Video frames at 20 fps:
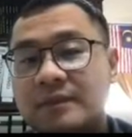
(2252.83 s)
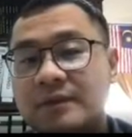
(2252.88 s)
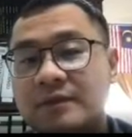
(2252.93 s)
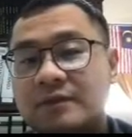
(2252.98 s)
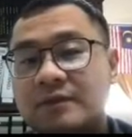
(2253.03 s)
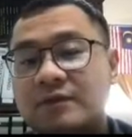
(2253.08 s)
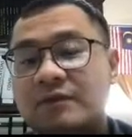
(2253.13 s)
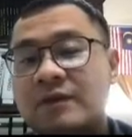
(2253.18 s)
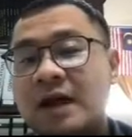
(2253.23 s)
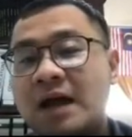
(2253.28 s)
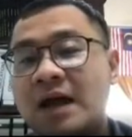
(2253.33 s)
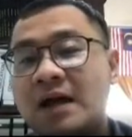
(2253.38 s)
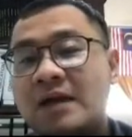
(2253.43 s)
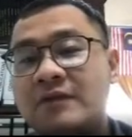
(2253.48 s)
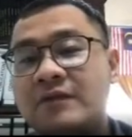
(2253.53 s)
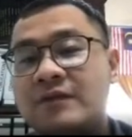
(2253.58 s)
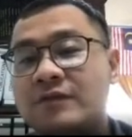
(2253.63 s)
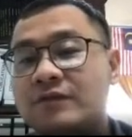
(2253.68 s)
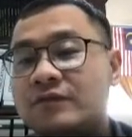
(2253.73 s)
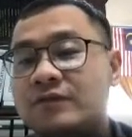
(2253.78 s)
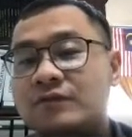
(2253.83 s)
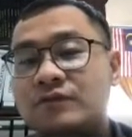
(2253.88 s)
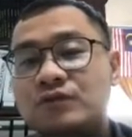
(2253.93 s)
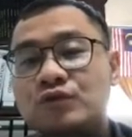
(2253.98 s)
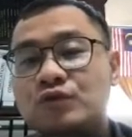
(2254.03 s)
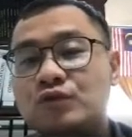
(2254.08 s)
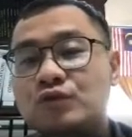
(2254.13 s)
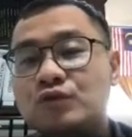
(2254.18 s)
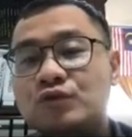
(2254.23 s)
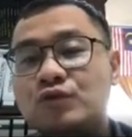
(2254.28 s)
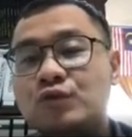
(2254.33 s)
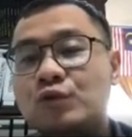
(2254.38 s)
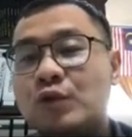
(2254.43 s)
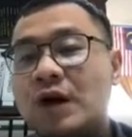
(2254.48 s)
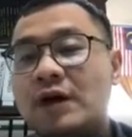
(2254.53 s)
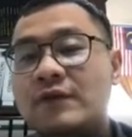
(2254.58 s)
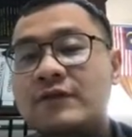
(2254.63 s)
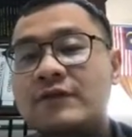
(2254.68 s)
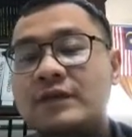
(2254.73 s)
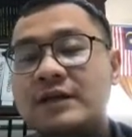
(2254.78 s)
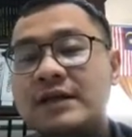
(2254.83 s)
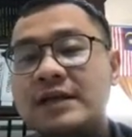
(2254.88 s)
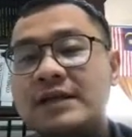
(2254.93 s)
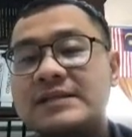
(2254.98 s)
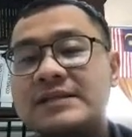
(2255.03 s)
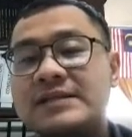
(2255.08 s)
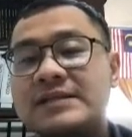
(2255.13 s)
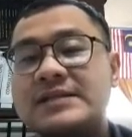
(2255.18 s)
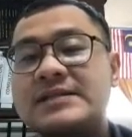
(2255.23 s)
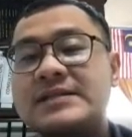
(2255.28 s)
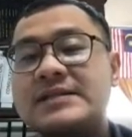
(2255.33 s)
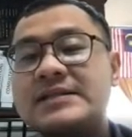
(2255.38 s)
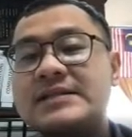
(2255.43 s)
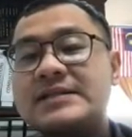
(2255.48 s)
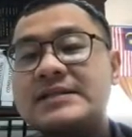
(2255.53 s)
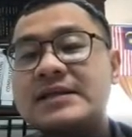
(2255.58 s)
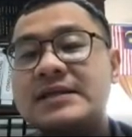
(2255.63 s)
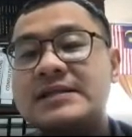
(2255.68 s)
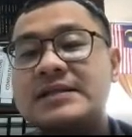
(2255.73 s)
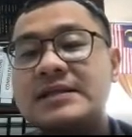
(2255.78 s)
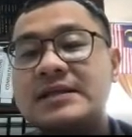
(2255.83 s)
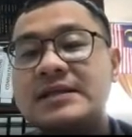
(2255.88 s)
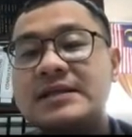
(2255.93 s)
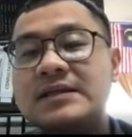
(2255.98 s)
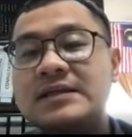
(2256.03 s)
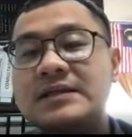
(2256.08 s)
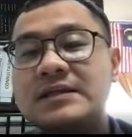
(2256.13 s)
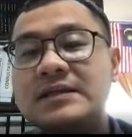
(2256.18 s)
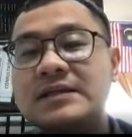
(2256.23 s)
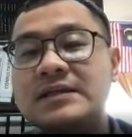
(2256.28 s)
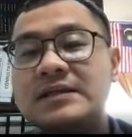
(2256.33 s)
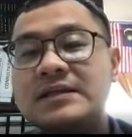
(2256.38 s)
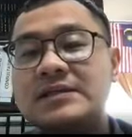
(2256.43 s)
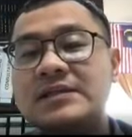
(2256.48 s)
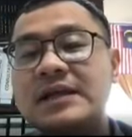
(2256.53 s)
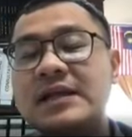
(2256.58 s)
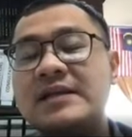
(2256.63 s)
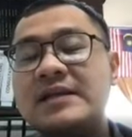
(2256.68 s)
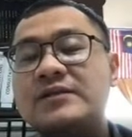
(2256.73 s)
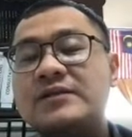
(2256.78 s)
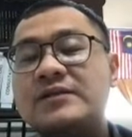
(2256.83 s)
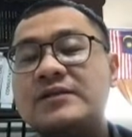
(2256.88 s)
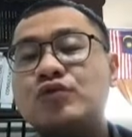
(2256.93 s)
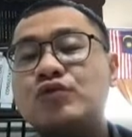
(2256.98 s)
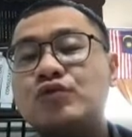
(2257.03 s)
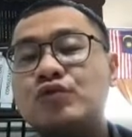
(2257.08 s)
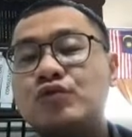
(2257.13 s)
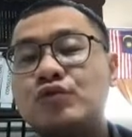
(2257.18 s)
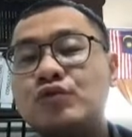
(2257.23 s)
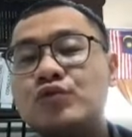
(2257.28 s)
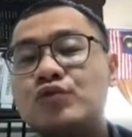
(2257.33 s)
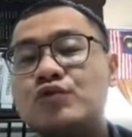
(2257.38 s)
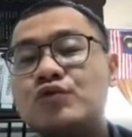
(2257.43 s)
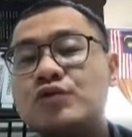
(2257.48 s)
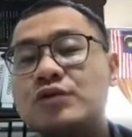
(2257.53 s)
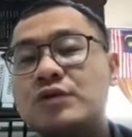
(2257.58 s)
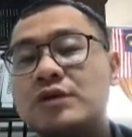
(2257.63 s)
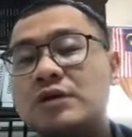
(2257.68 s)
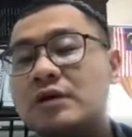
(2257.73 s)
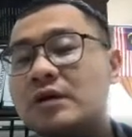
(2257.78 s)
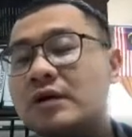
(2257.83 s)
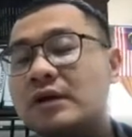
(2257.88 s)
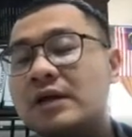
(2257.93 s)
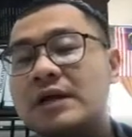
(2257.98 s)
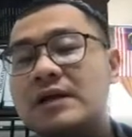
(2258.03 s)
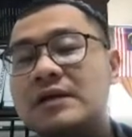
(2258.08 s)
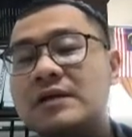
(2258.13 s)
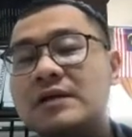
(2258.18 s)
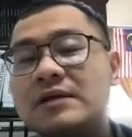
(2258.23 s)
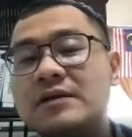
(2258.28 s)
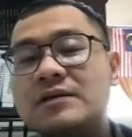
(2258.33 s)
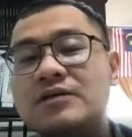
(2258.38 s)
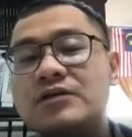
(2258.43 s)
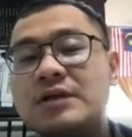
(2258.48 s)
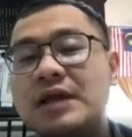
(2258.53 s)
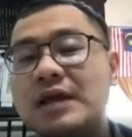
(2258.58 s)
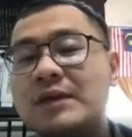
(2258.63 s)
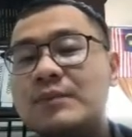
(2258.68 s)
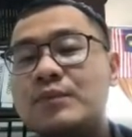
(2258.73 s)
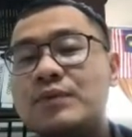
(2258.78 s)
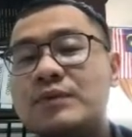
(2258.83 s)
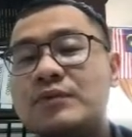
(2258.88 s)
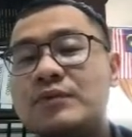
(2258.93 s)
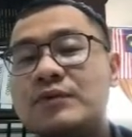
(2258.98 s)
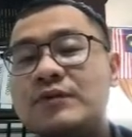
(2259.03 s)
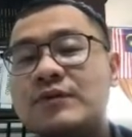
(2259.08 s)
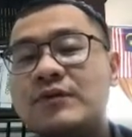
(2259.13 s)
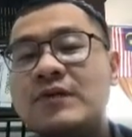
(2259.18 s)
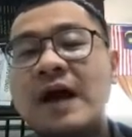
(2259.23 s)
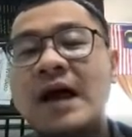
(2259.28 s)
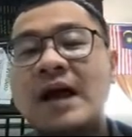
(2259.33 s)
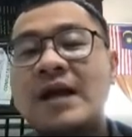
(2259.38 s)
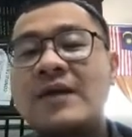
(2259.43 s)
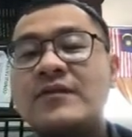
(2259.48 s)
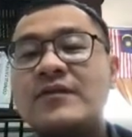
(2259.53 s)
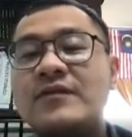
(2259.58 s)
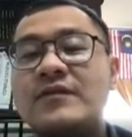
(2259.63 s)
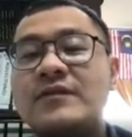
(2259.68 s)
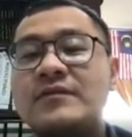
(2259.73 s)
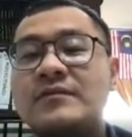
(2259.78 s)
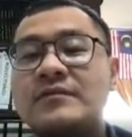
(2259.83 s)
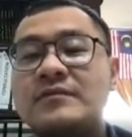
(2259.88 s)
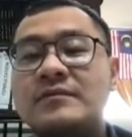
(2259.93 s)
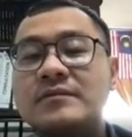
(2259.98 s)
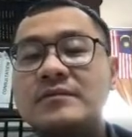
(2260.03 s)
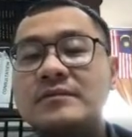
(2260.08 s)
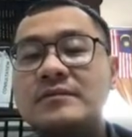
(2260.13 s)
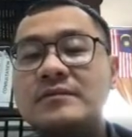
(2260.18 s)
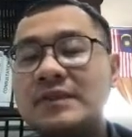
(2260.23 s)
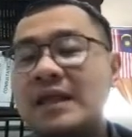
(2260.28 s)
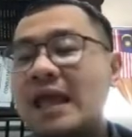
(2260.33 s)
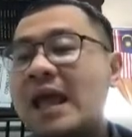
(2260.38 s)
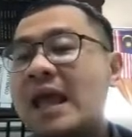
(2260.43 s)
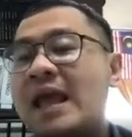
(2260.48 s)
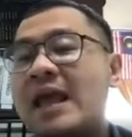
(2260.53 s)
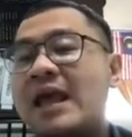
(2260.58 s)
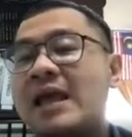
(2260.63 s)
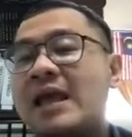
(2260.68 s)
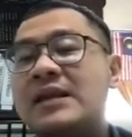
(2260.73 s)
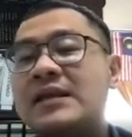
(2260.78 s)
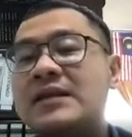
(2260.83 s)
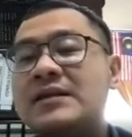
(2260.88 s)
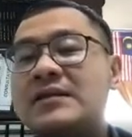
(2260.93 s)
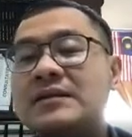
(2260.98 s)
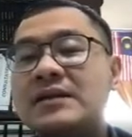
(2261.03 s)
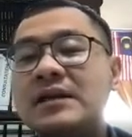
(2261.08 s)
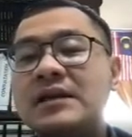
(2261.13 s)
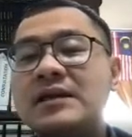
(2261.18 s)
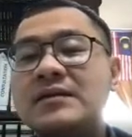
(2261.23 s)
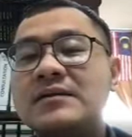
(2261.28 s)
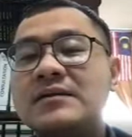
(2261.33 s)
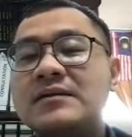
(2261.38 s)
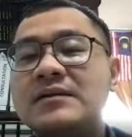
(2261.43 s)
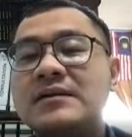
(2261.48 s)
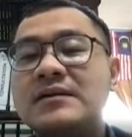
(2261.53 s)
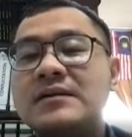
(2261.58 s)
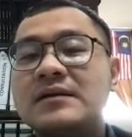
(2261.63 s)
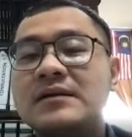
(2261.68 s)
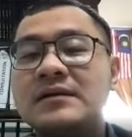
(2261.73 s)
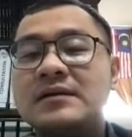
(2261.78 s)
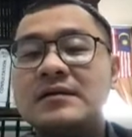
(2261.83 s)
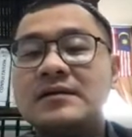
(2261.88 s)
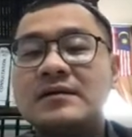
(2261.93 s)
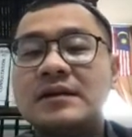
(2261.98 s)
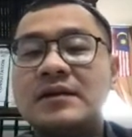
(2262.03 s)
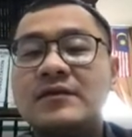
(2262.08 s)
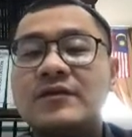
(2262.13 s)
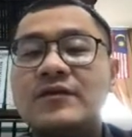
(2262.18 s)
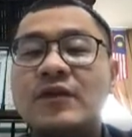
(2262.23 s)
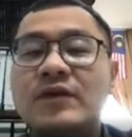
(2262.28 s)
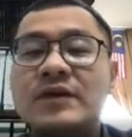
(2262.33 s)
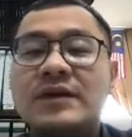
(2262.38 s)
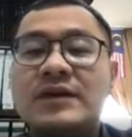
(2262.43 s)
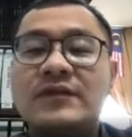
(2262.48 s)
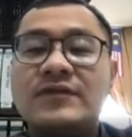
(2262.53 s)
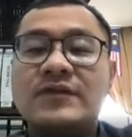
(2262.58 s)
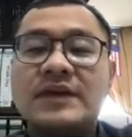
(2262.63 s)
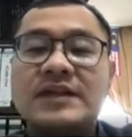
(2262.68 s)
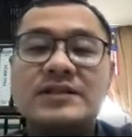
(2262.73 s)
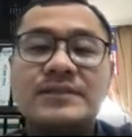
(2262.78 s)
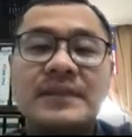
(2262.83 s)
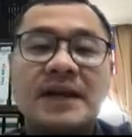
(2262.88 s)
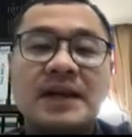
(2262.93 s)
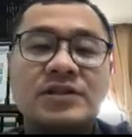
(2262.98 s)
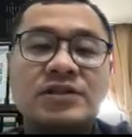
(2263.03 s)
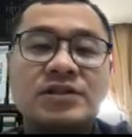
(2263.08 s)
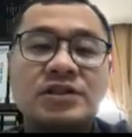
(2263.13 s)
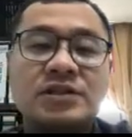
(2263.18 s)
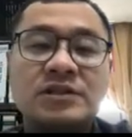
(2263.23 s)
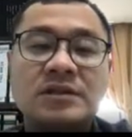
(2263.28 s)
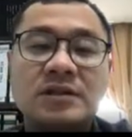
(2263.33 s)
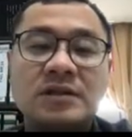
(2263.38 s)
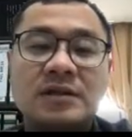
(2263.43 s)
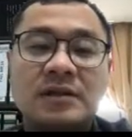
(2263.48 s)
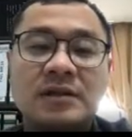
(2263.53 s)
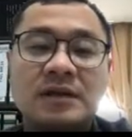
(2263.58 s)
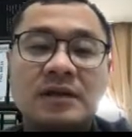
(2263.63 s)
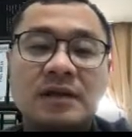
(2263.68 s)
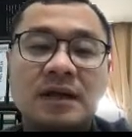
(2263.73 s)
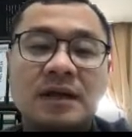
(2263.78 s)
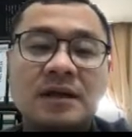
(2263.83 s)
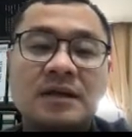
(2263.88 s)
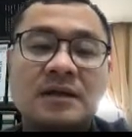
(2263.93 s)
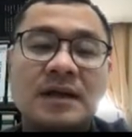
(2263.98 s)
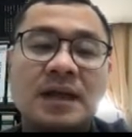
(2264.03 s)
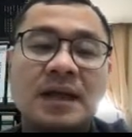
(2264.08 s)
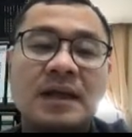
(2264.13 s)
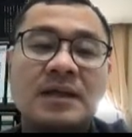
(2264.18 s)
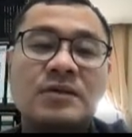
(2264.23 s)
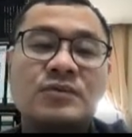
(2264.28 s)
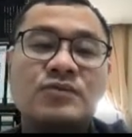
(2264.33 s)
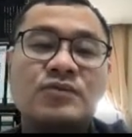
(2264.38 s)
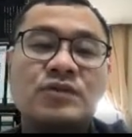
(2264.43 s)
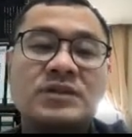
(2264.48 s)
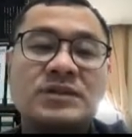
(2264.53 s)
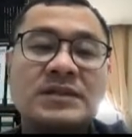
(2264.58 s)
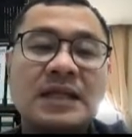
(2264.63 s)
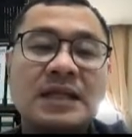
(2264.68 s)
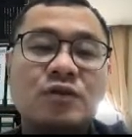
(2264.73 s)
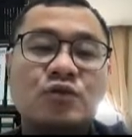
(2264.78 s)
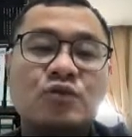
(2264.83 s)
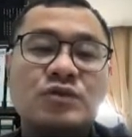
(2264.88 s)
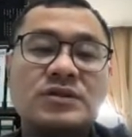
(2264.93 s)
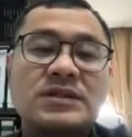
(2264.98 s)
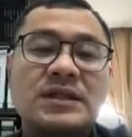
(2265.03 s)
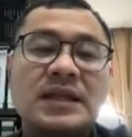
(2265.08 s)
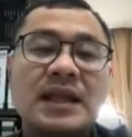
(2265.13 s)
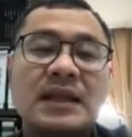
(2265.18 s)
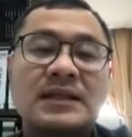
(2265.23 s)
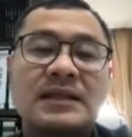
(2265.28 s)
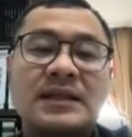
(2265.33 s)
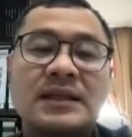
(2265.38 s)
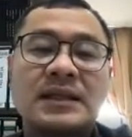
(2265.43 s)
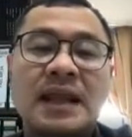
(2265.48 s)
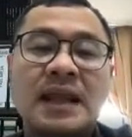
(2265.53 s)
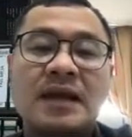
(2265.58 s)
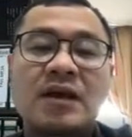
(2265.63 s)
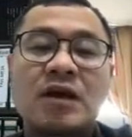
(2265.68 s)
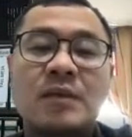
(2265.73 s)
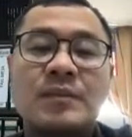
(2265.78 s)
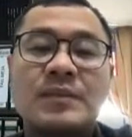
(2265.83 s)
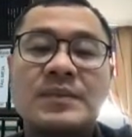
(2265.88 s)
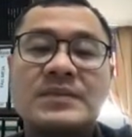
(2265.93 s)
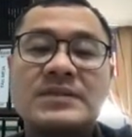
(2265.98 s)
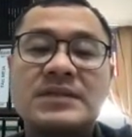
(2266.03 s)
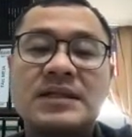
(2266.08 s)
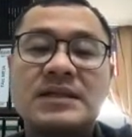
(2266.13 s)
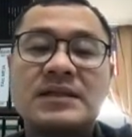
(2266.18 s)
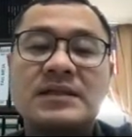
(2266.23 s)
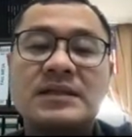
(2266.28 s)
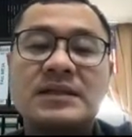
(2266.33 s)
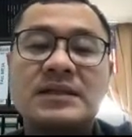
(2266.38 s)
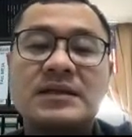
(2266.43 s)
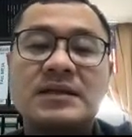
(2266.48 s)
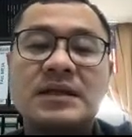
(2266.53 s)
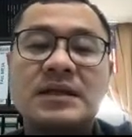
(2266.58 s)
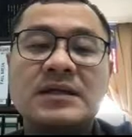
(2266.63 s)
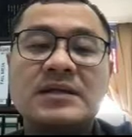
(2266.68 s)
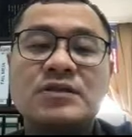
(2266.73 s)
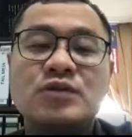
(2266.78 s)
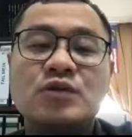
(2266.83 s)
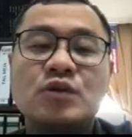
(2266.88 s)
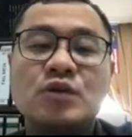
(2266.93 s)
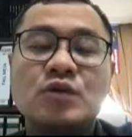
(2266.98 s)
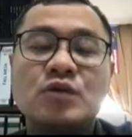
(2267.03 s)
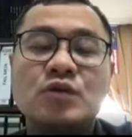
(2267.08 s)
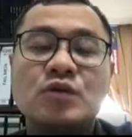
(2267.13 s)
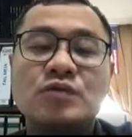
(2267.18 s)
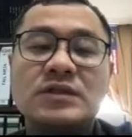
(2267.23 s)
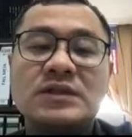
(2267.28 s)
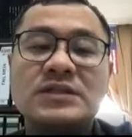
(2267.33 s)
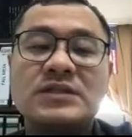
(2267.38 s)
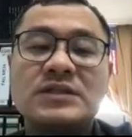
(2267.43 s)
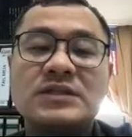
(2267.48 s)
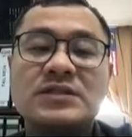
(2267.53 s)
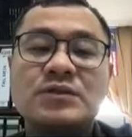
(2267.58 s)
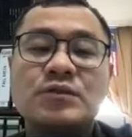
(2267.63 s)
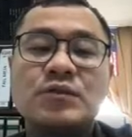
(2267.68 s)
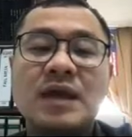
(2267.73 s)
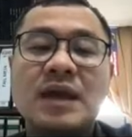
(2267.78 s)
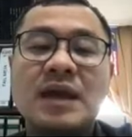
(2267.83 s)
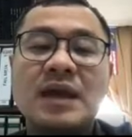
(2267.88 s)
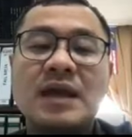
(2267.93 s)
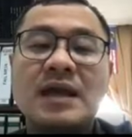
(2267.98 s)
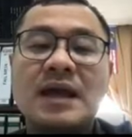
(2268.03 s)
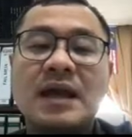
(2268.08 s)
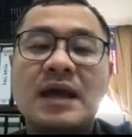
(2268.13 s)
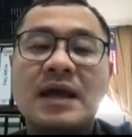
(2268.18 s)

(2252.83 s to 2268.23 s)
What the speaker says: 5 to 12. Okay, this is just a general rules. Okay, you can put 5, 10. Okay, for the phase margin. Okay, then we start to select the lag compensator. Okay, so this is where